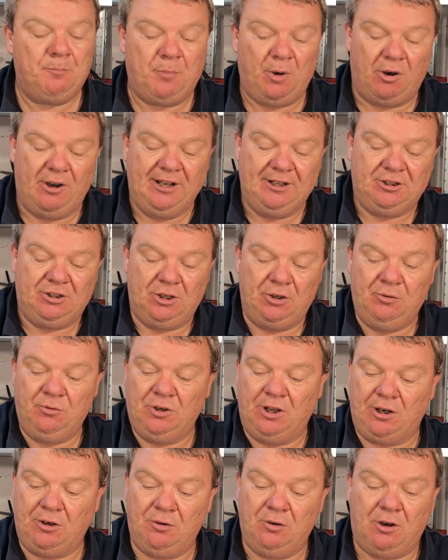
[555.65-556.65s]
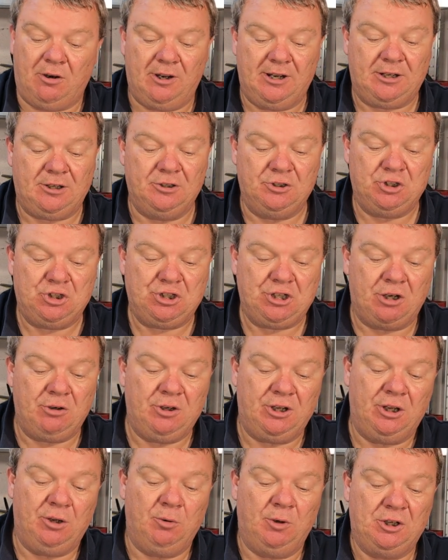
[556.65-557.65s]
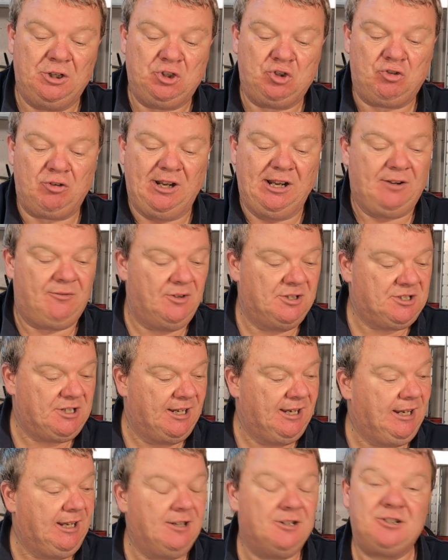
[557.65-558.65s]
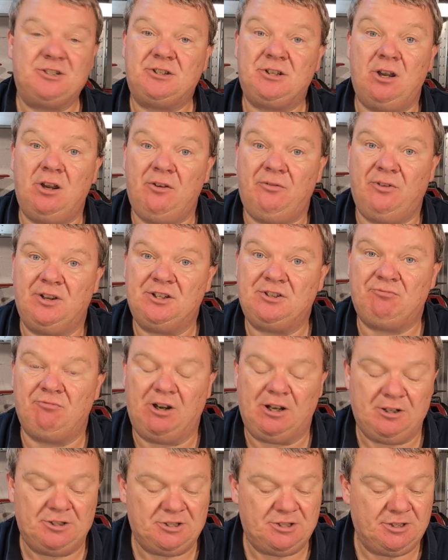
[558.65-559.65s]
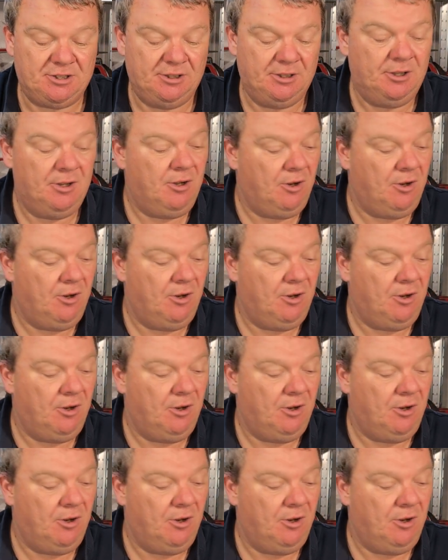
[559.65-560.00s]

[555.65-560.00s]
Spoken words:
but I do know I can show you a trick for taking surface rust